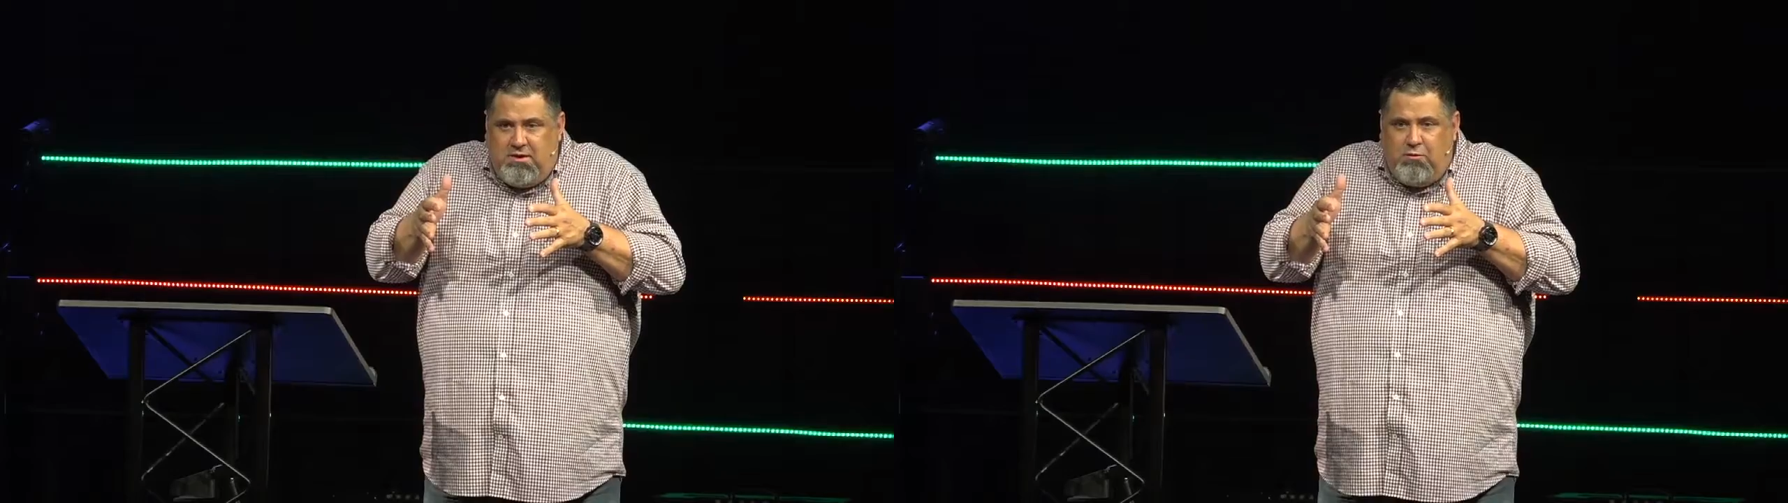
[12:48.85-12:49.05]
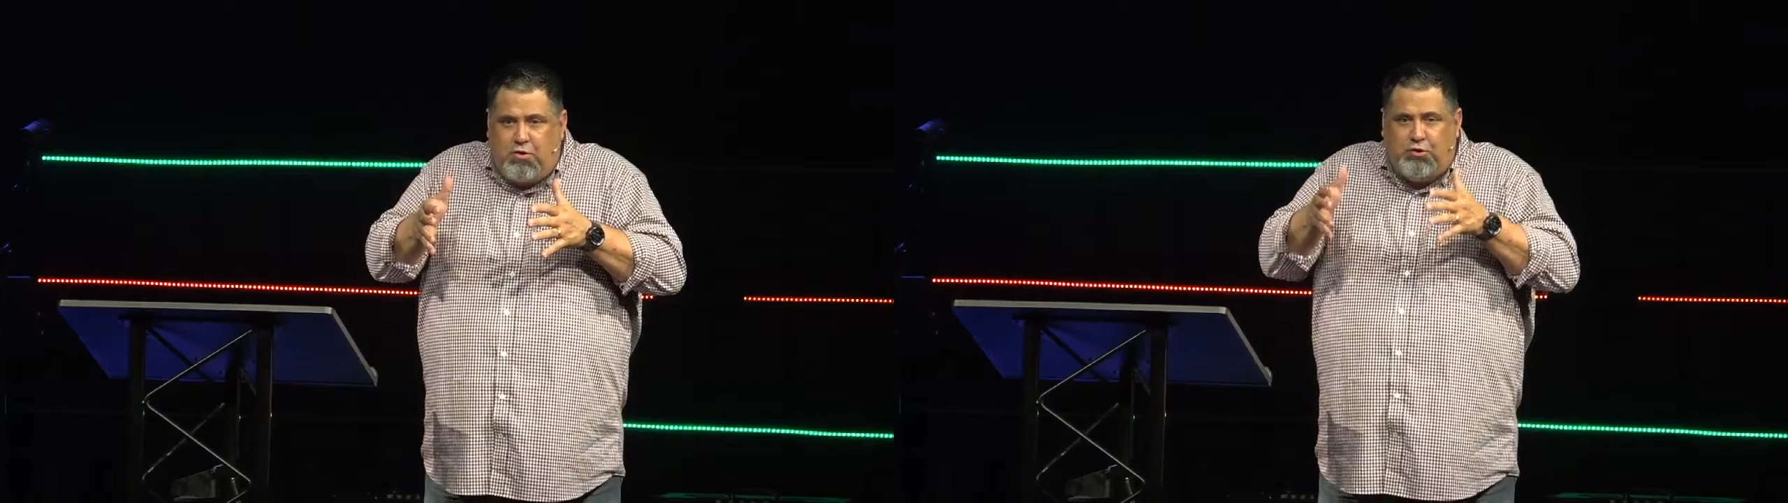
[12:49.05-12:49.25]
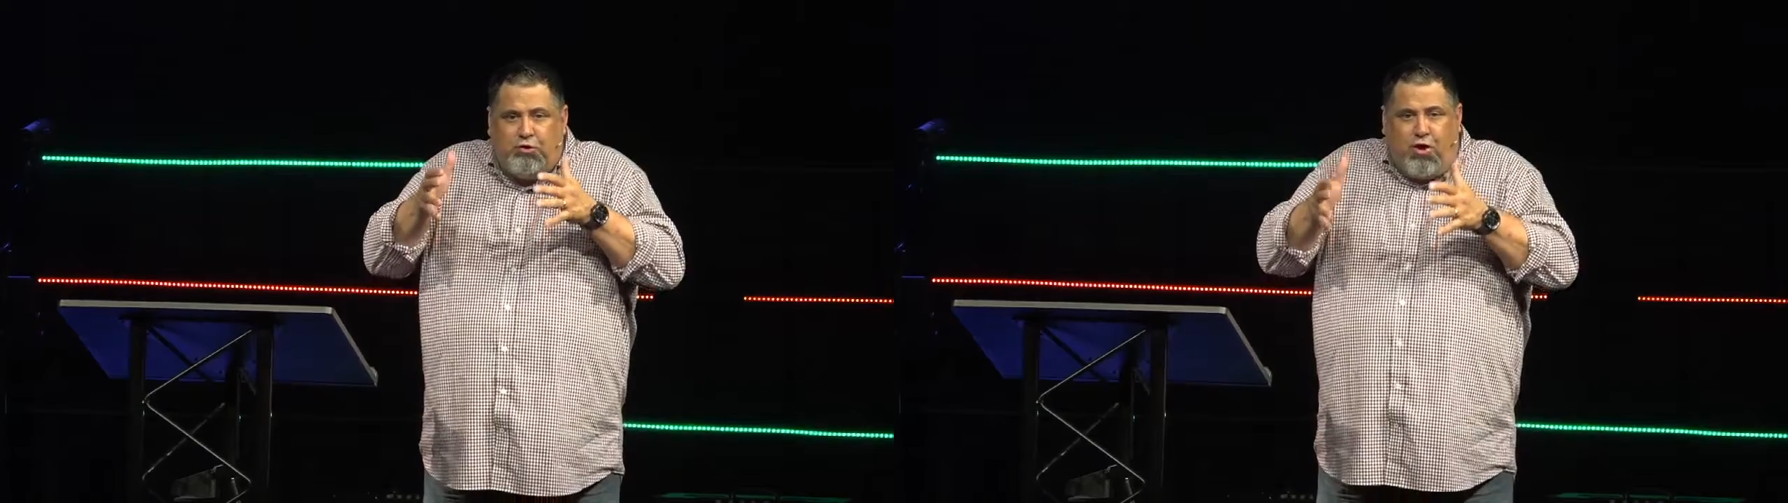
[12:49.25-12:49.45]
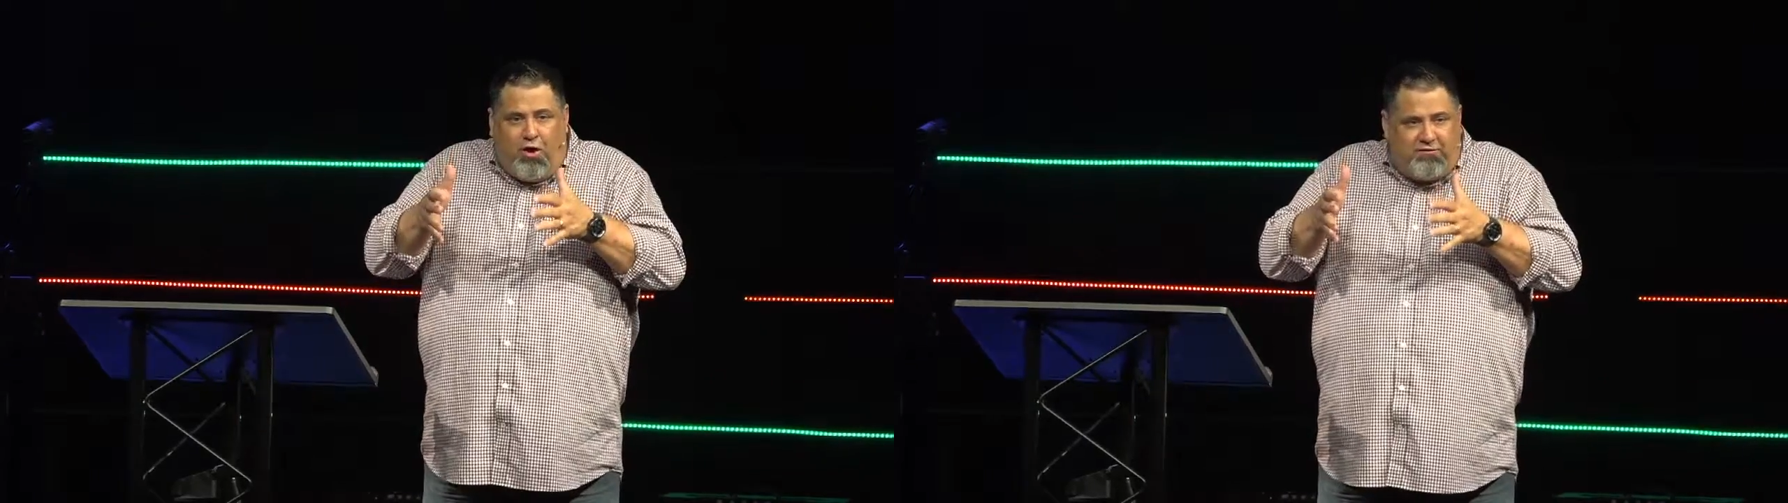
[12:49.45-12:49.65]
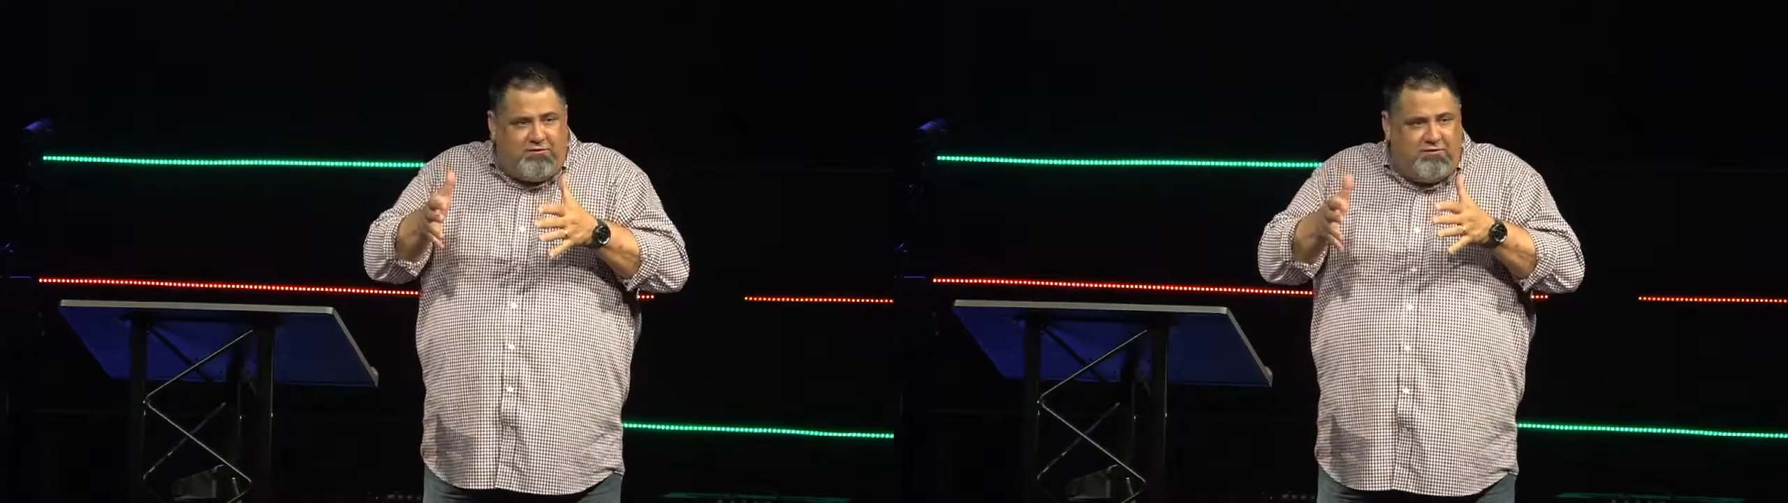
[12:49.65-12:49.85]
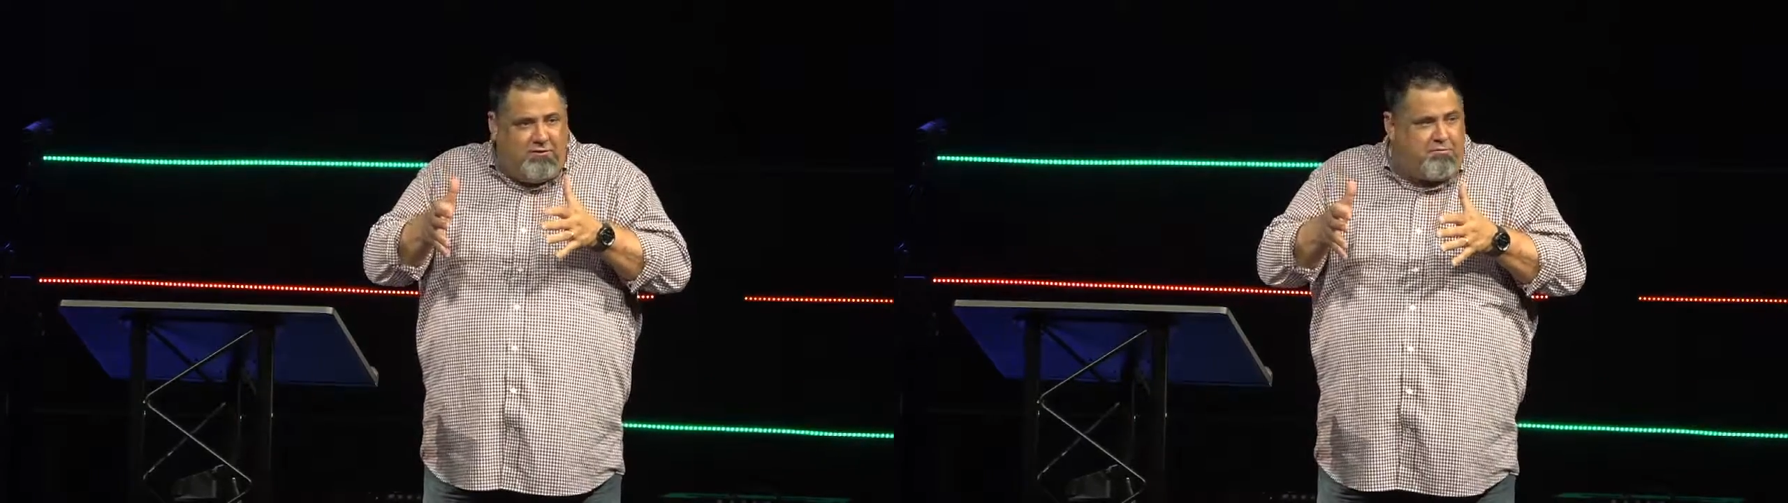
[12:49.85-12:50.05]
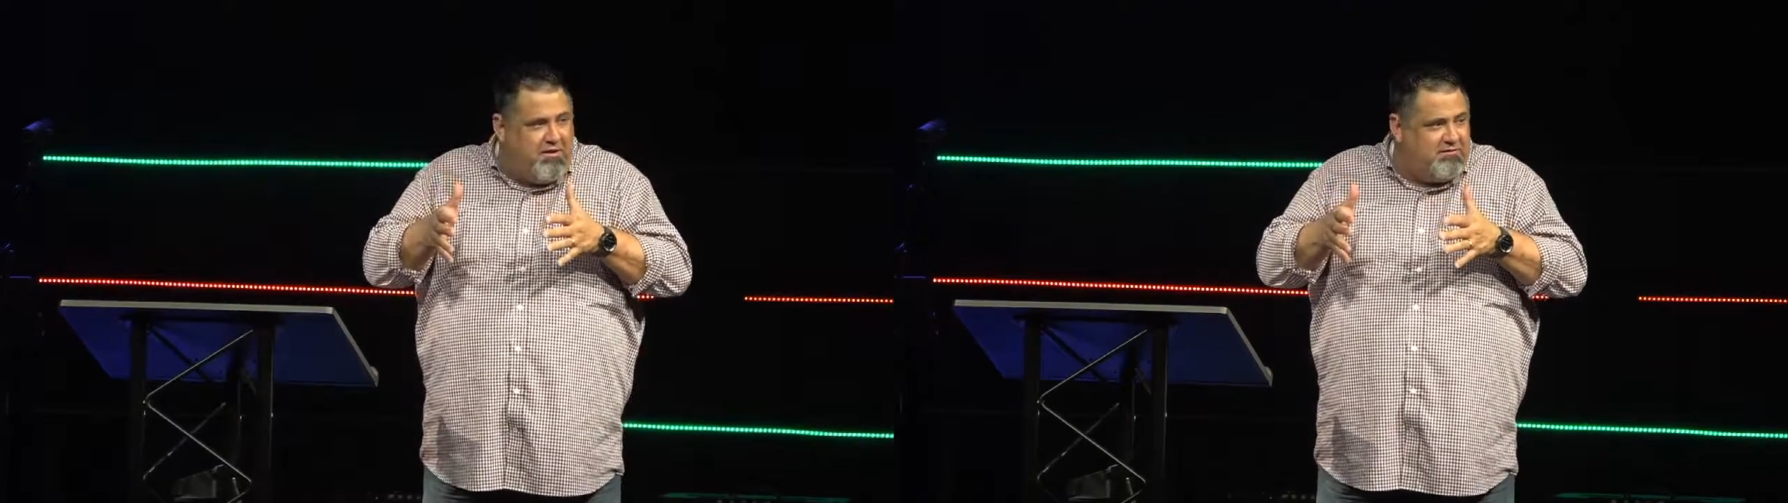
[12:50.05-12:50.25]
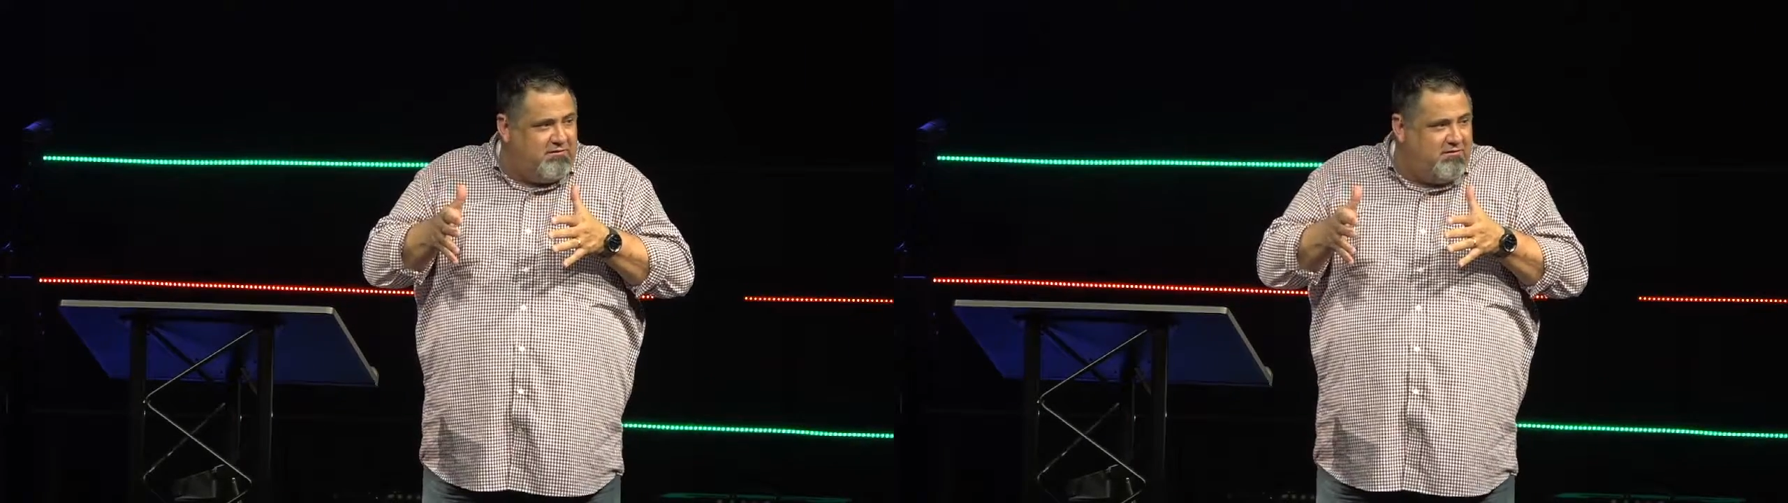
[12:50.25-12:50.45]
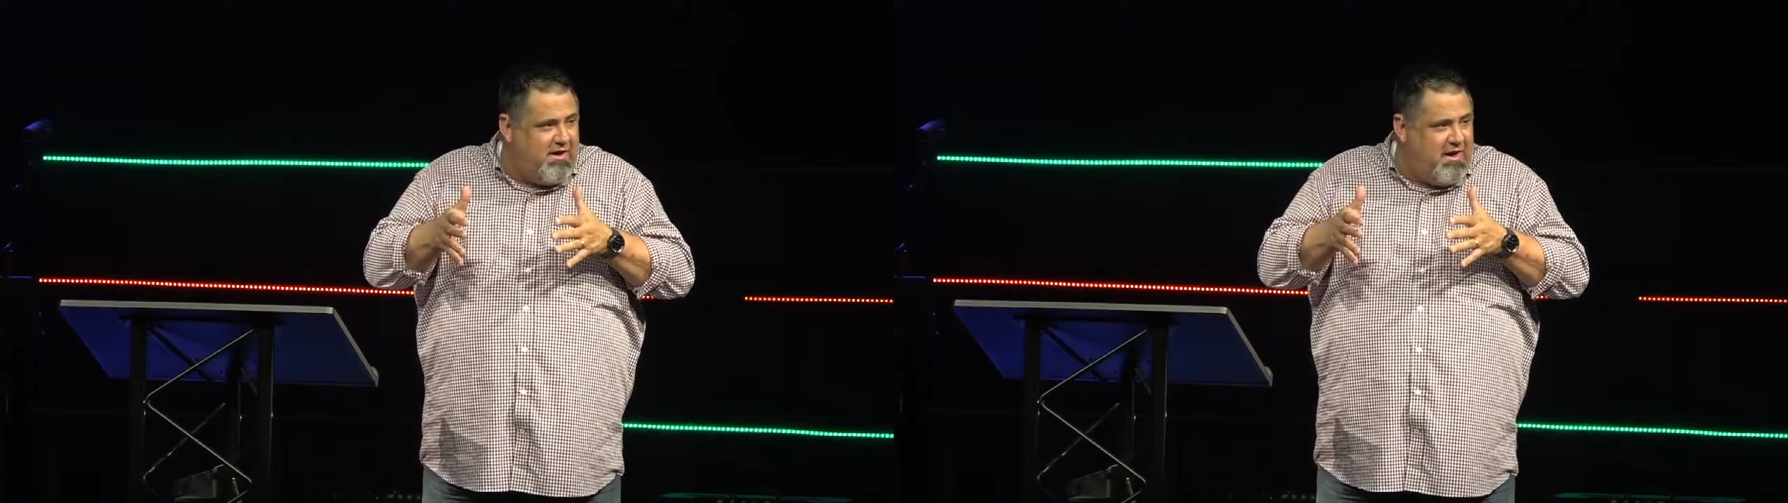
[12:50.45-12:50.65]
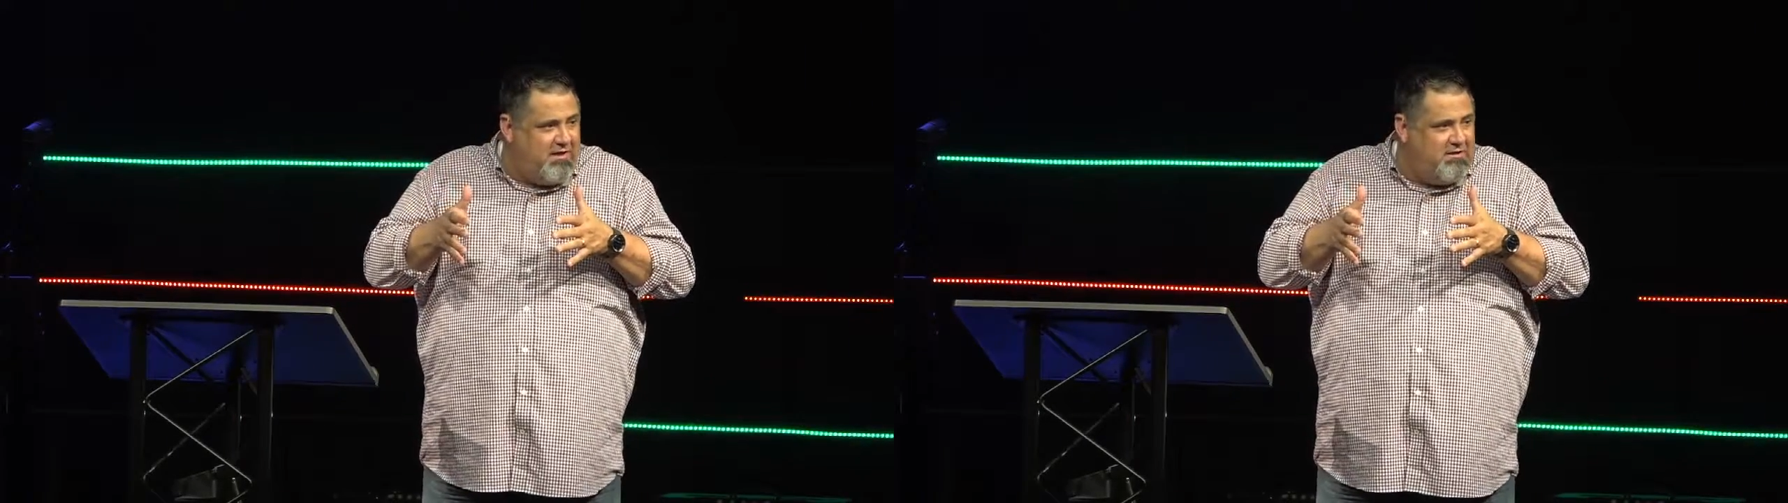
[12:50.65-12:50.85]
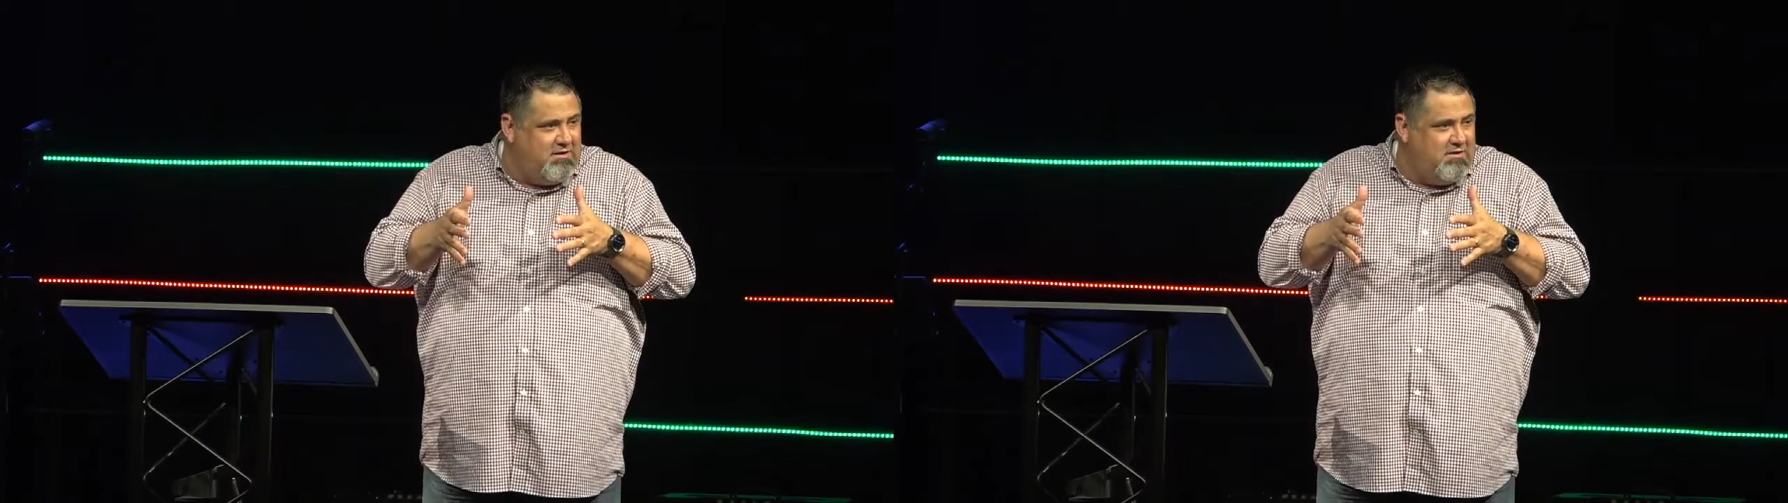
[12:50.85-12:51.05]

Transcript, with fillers: And we're lost in the presence of God.